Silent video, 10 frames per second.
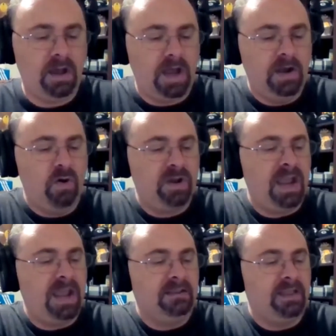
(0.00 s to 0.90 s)
I know
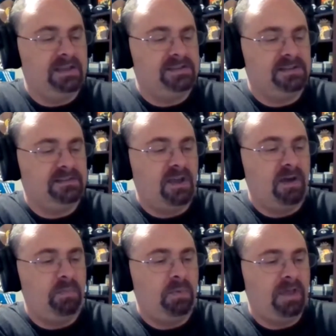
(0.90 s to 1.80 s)
Kane likes this
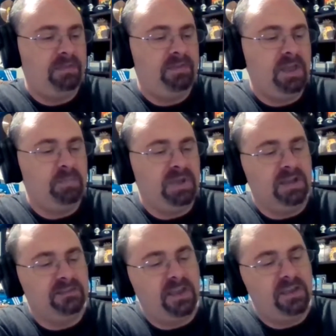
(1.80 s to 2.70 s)
album, I think,
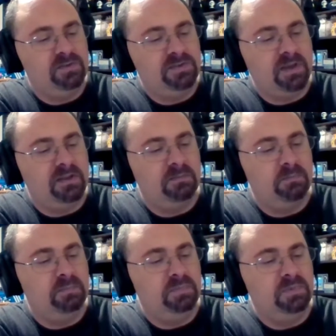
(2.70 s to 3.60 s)
because I used to
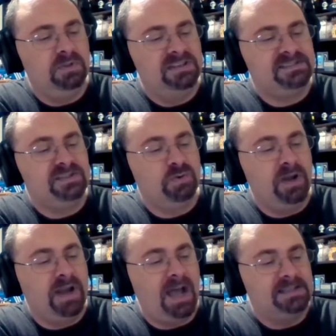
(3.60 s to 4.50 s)
listen to
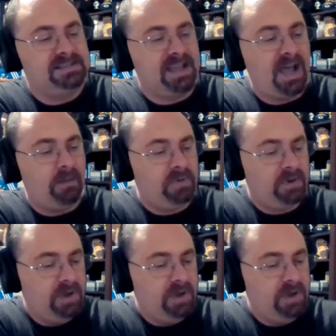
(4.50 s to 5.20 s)
it nonstop